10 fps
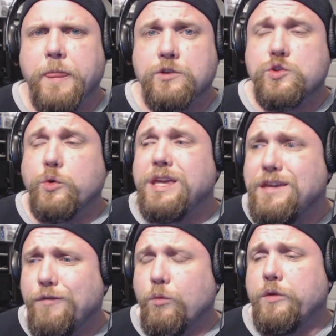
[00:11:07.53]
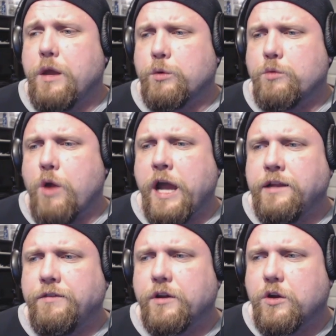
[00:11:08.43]
So even when they were
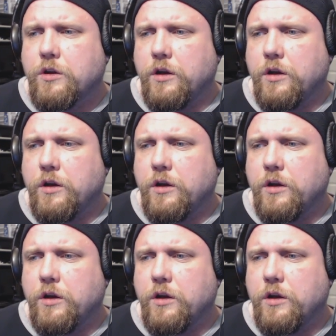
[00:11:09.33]
riding the,